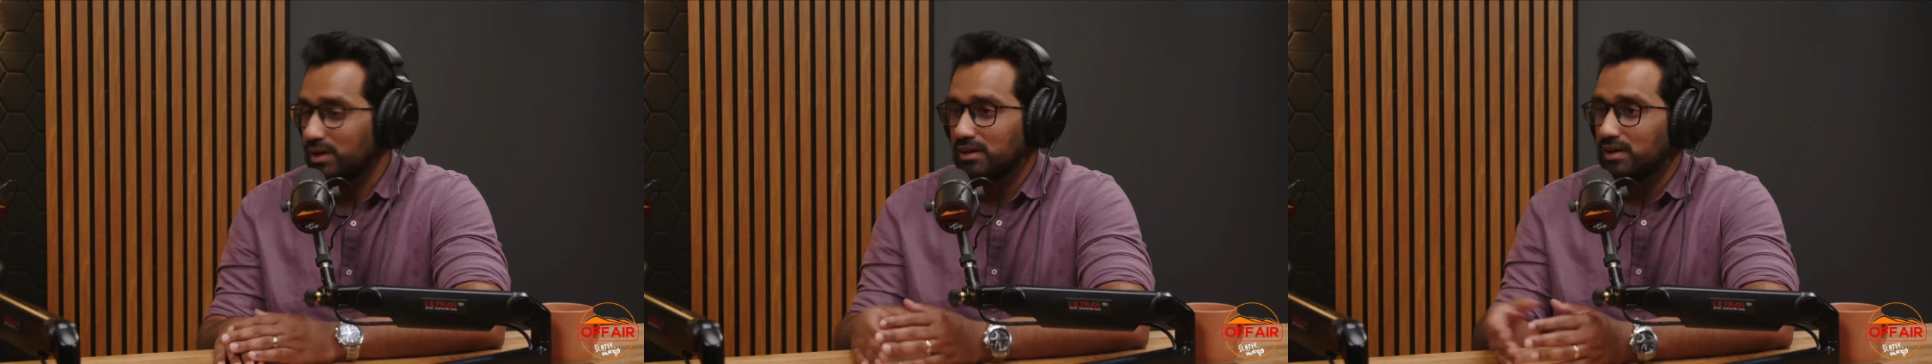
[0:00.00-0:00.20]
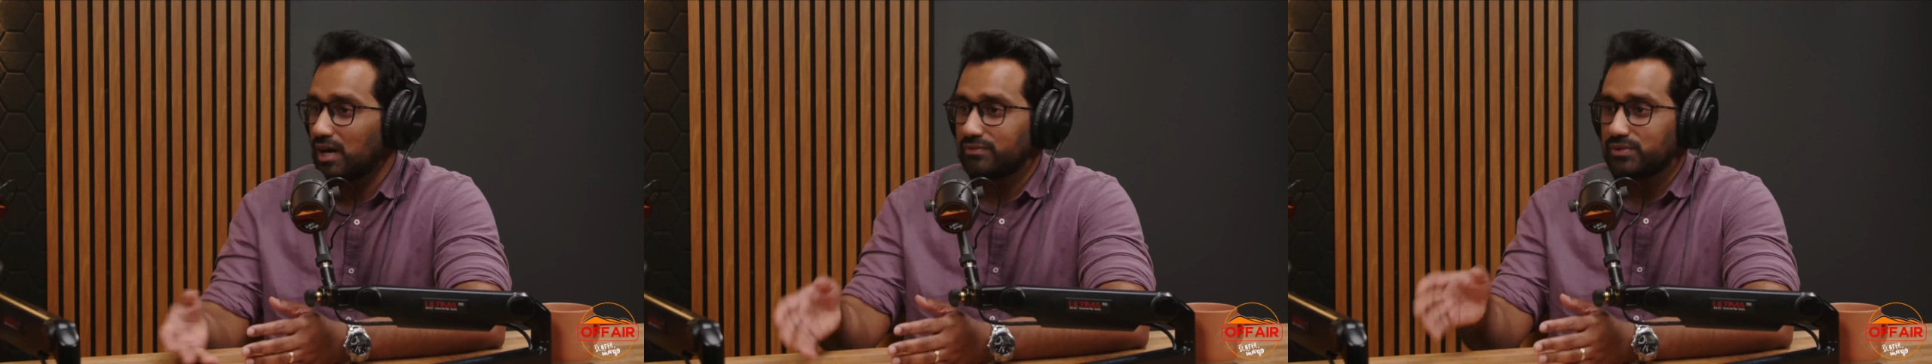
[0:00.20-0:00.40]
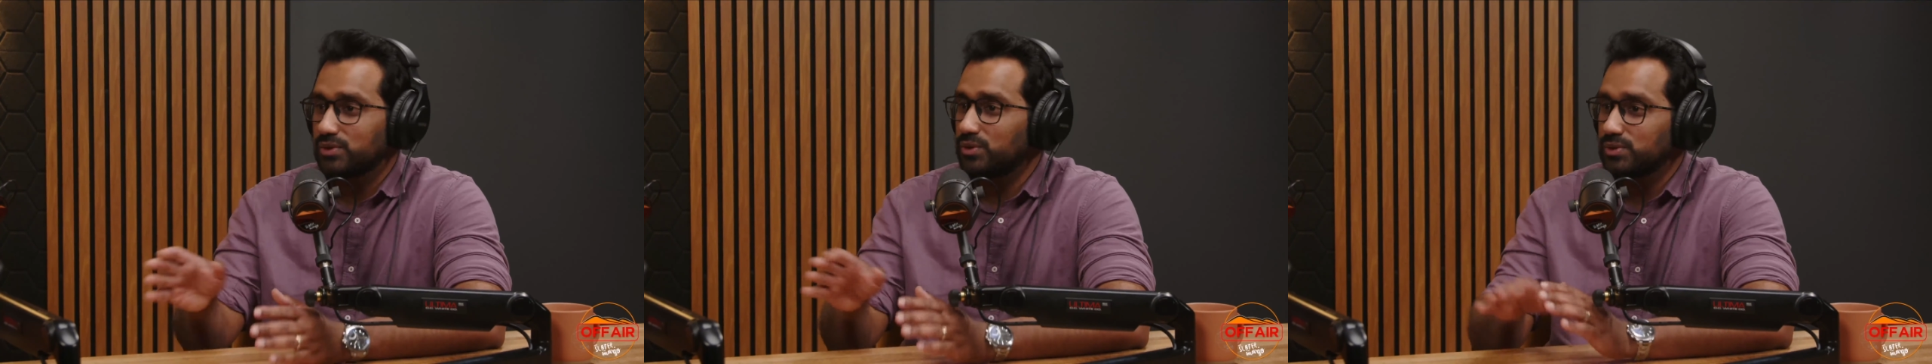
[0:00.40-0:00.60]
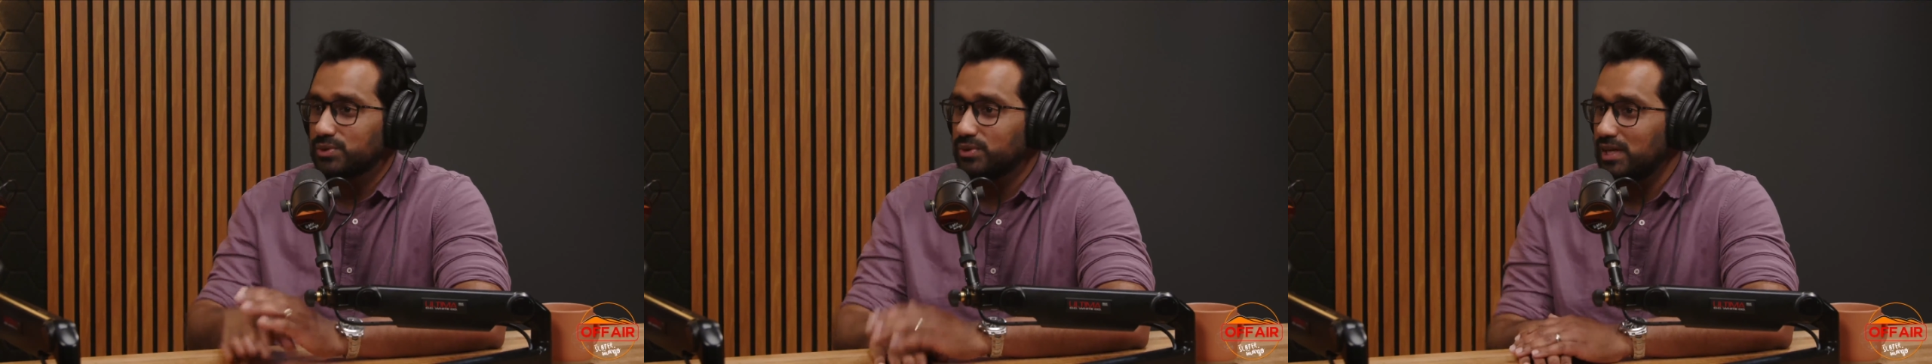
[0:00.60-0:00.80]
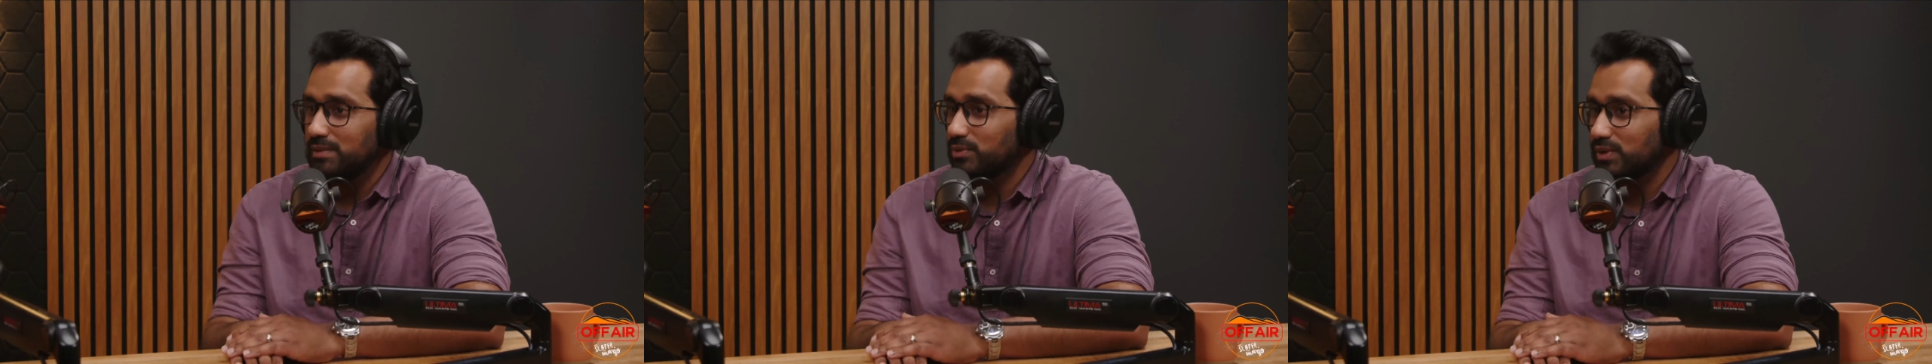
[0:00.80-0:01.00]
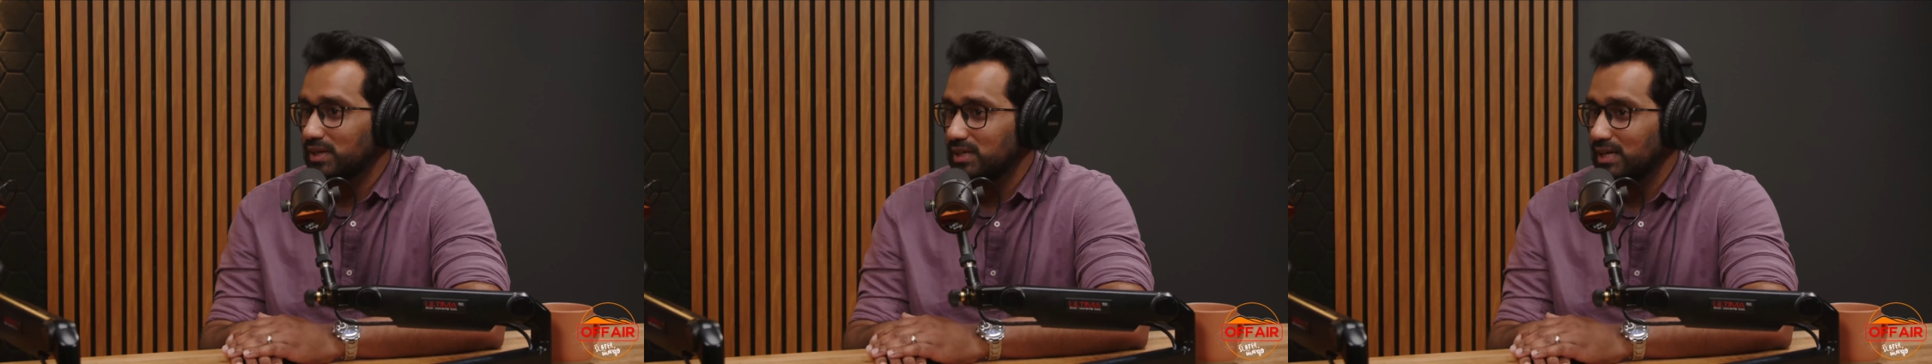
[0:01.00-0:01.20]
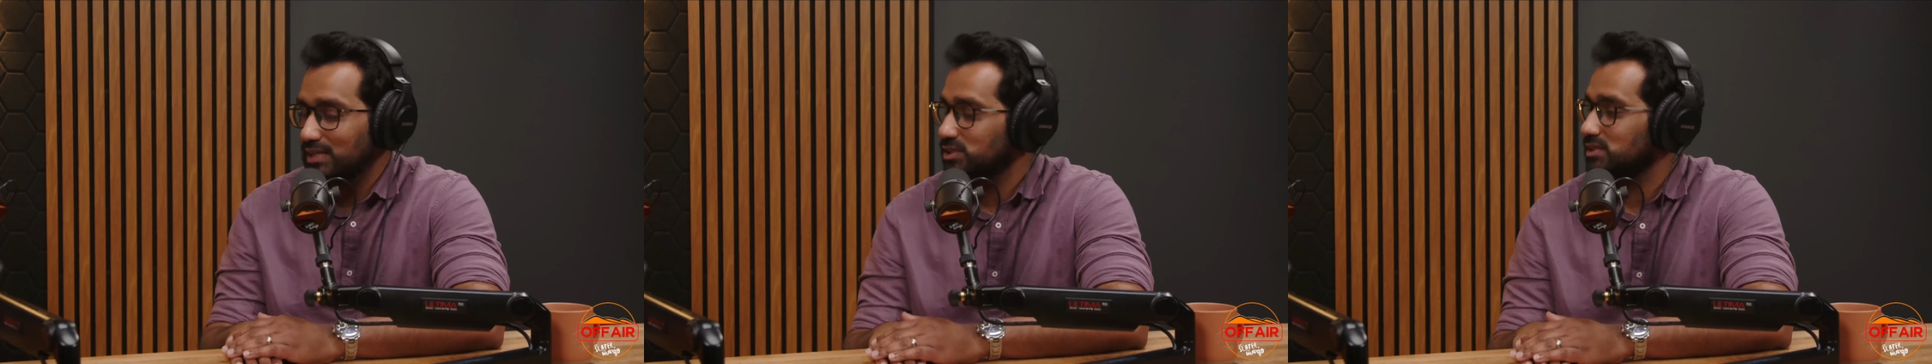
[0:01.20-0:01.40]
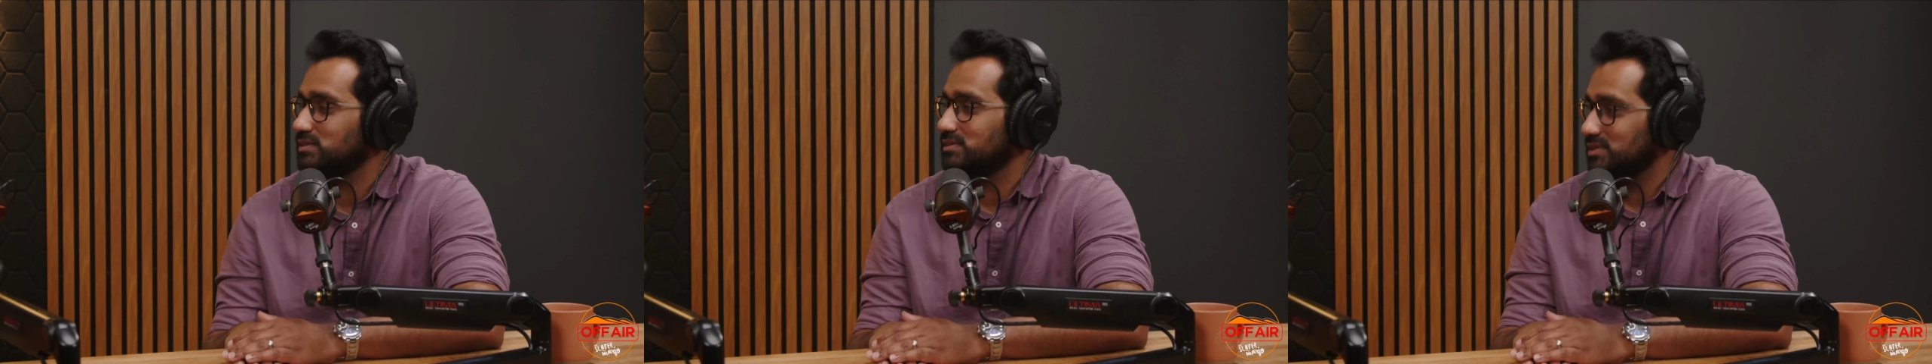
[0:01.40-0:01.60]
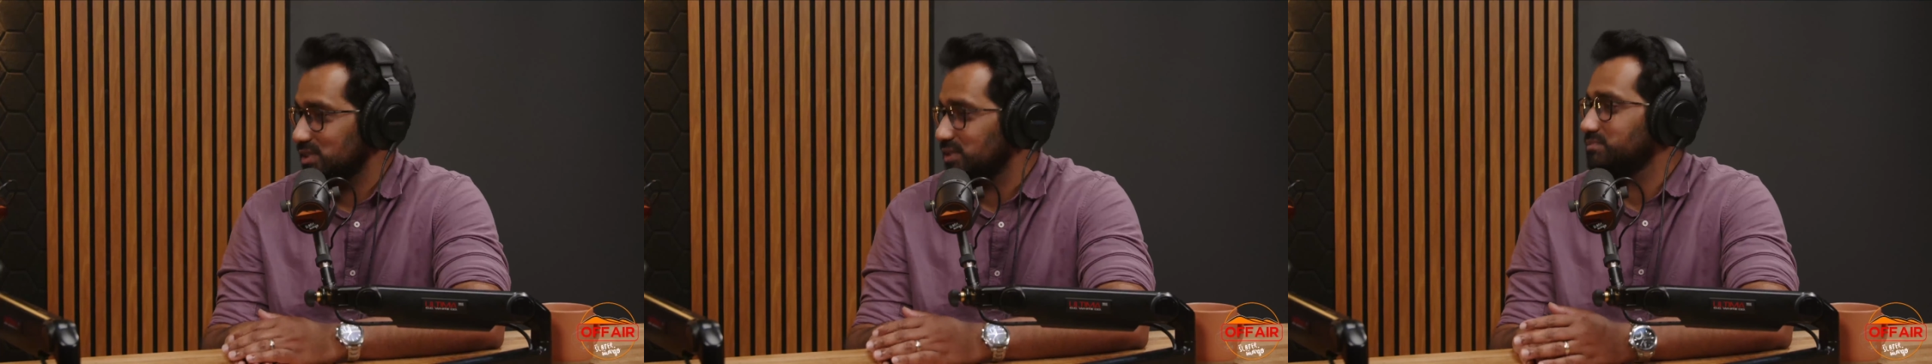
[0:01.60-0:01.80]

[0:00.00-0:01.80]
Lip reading: have to go through chemoradiation. So